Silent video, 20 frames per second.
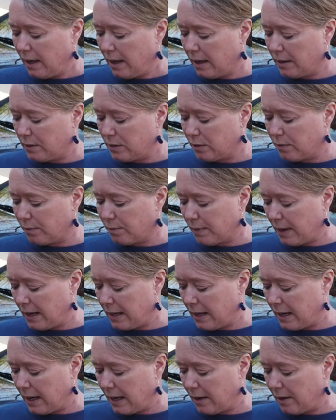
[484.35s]
And so
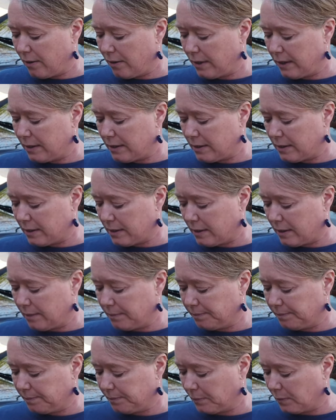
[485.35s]
right now it's,
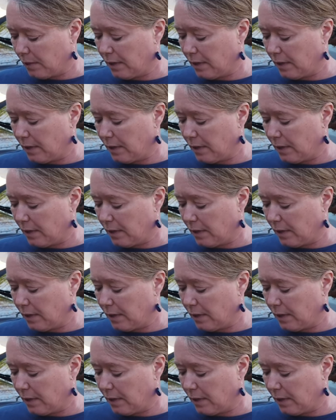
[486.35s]
um,